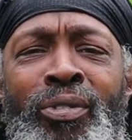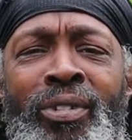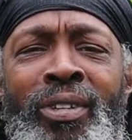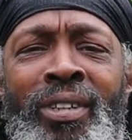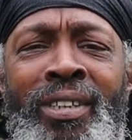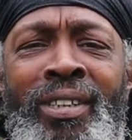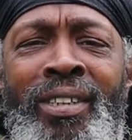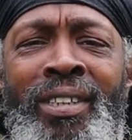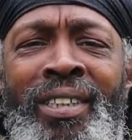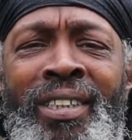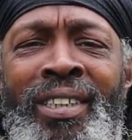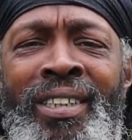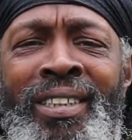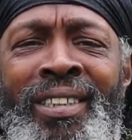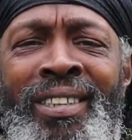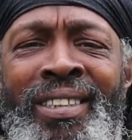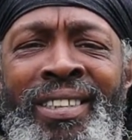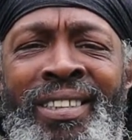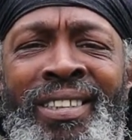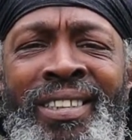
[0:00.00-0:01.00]
Correct.
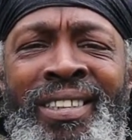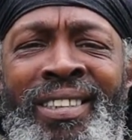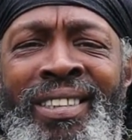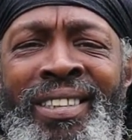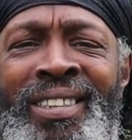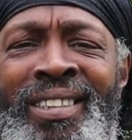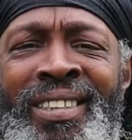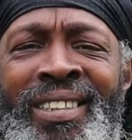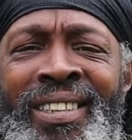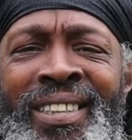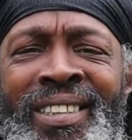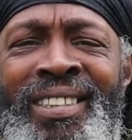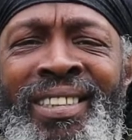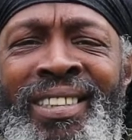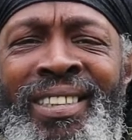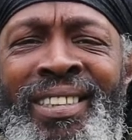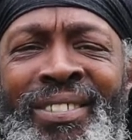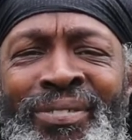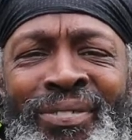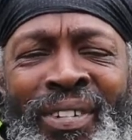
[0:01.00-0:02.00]
Have a blessed day.
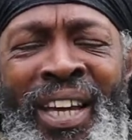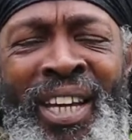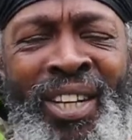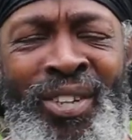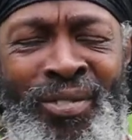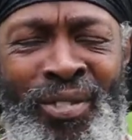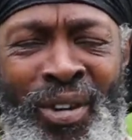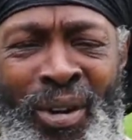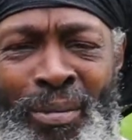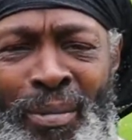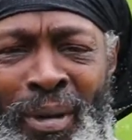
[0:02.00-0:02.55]
Thank you very much.